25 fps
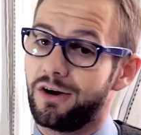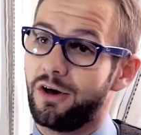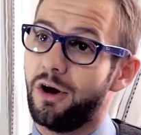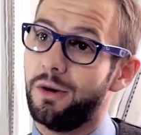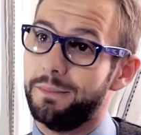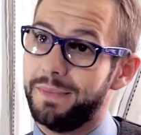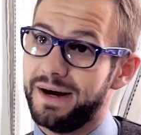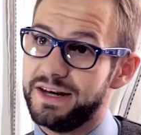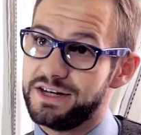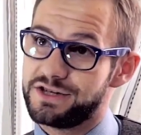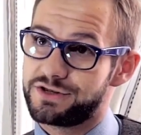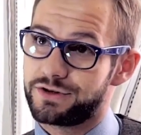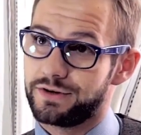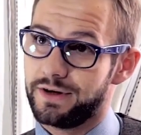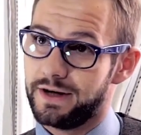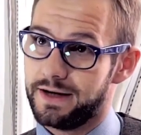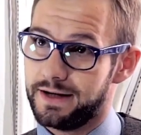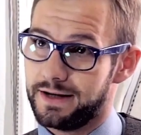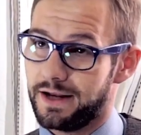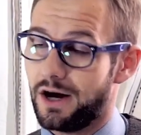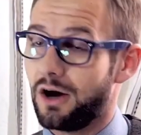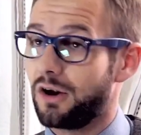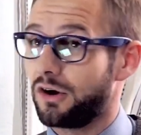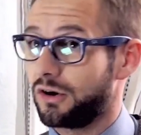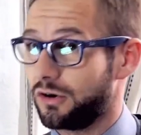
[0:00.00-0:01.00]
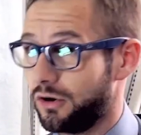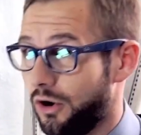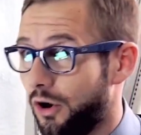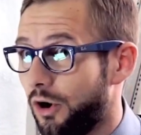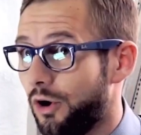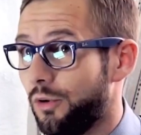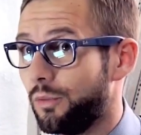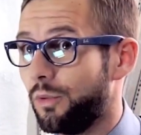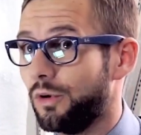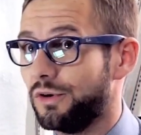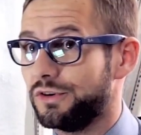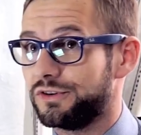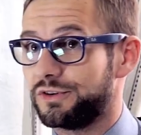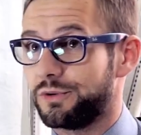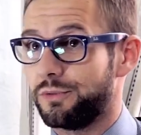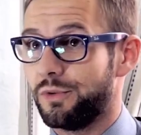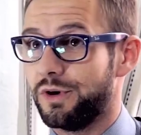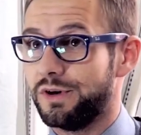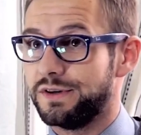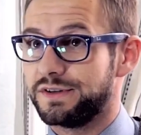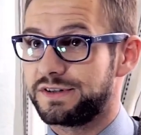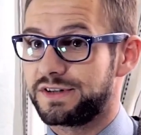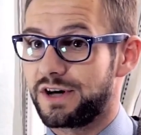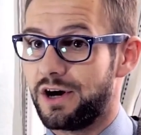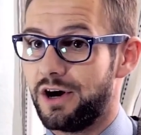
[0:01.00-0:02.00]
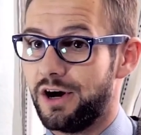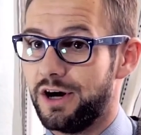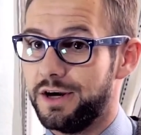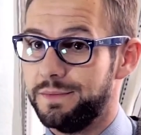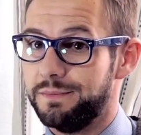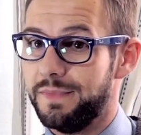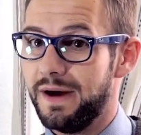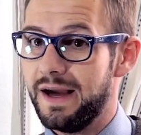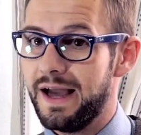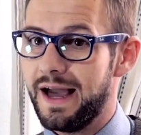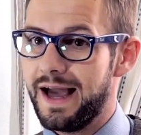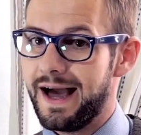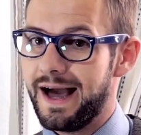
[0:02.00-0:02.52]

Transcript: a lot of mentoring, a lot of one-to-one time,